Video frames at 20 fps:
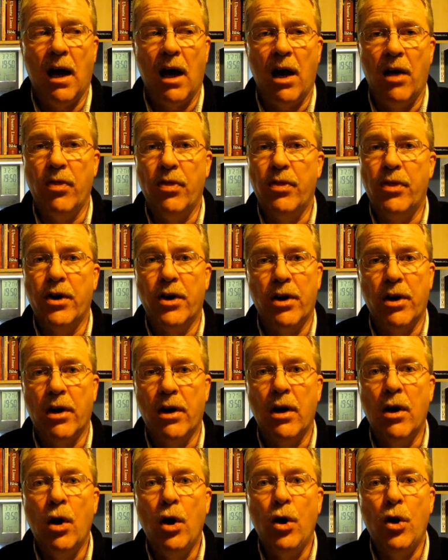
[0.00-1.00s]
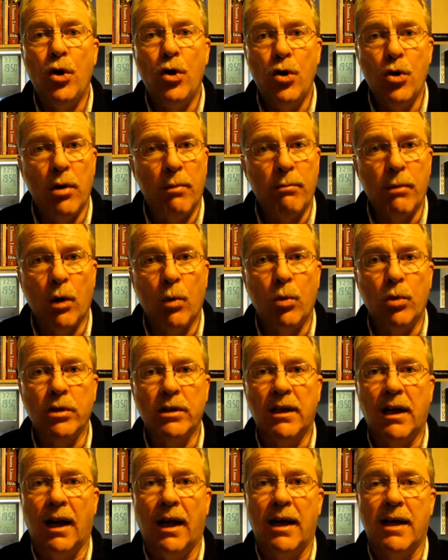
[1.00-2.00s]
And their number
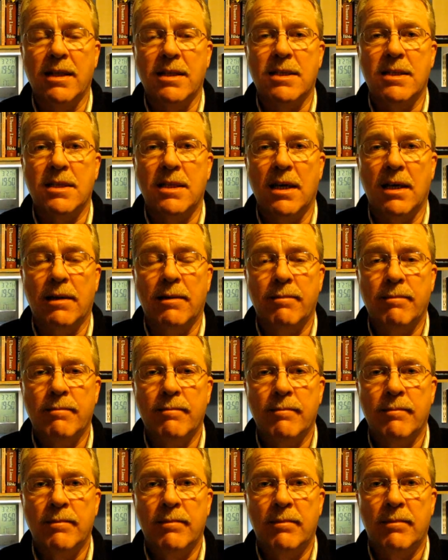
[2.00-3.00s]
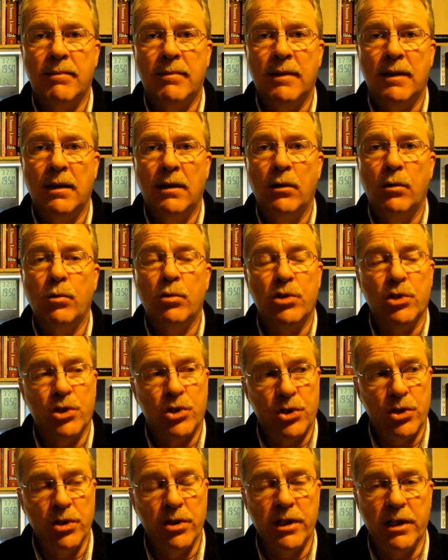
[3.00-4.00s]
one client state, which is
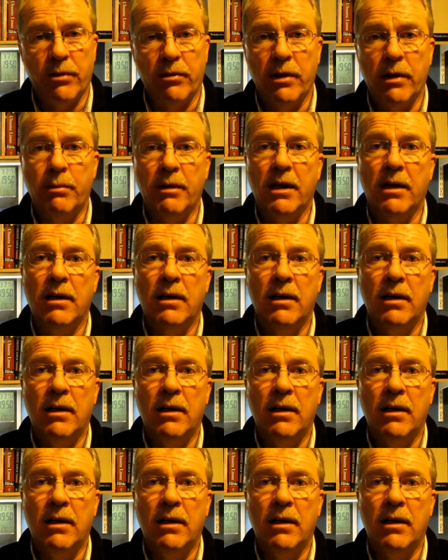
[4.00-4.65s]
Saudi Arabia,